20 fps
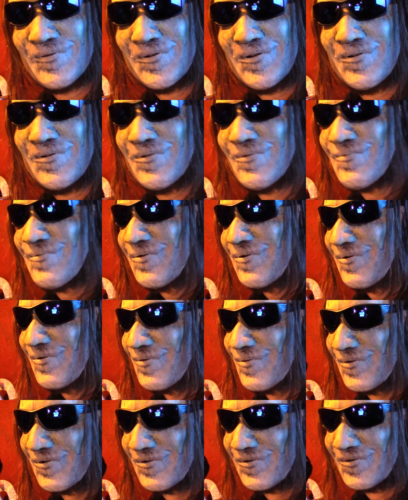and the
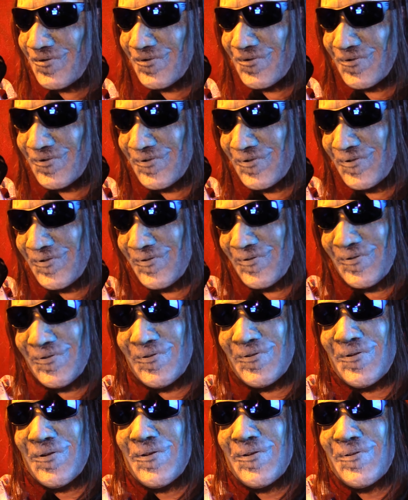moon was
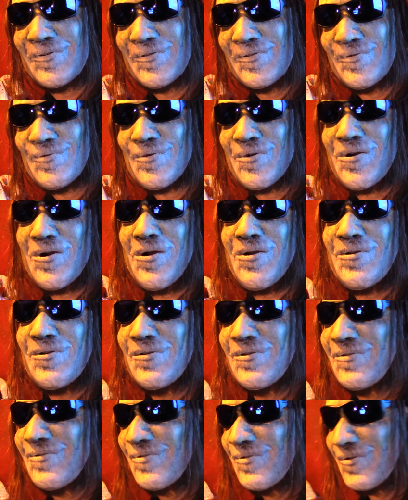insanely bright,
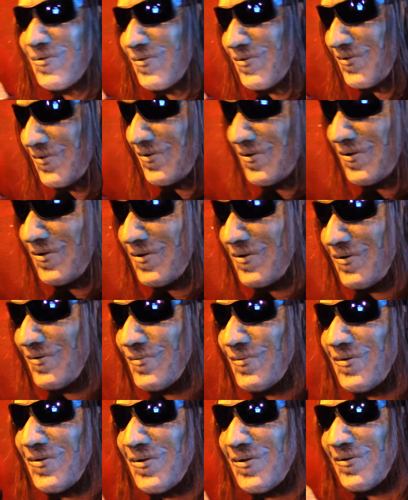and it just lit
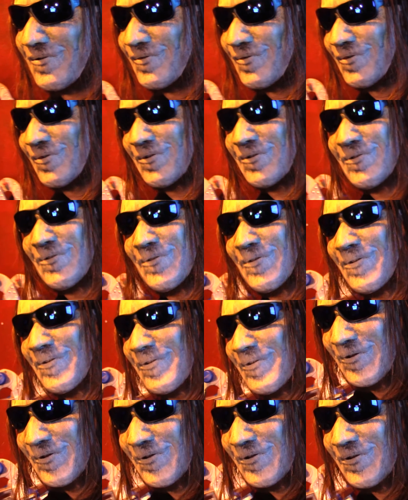up
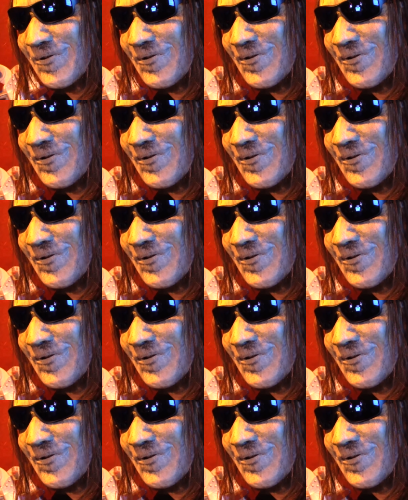everything in